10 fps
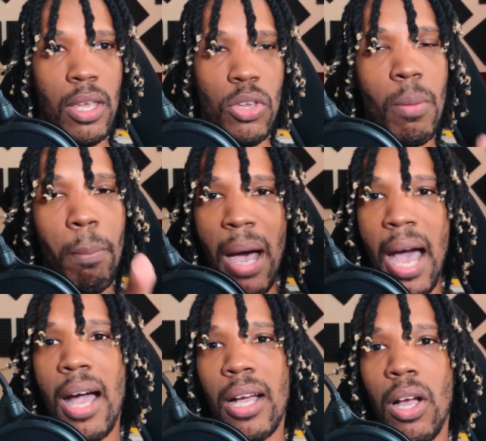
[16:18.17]

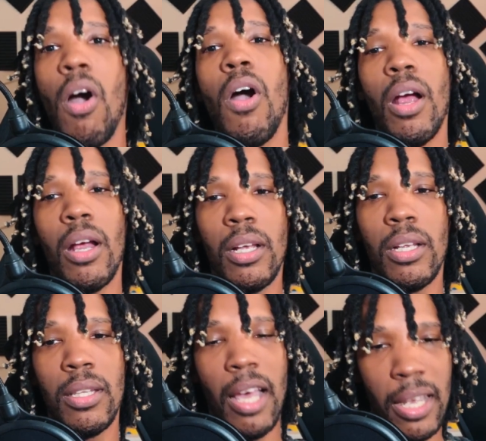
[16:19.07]
buy a car,
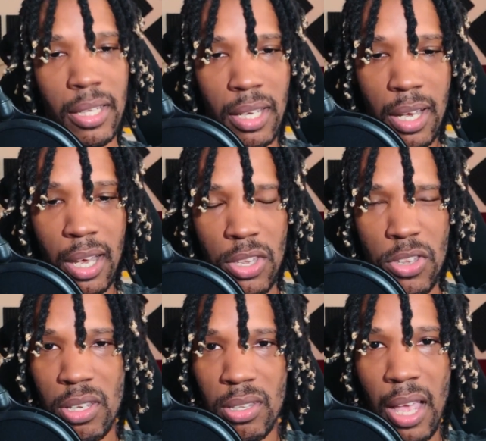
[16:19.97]
like you
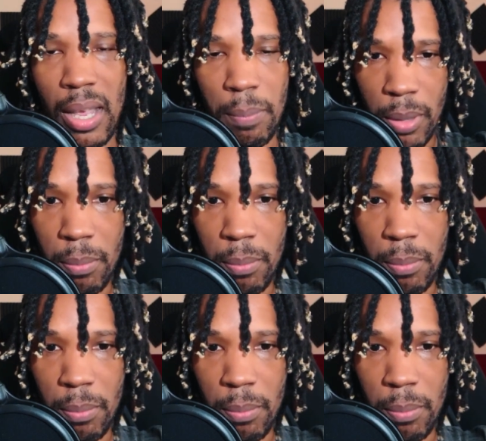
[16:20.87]
can like put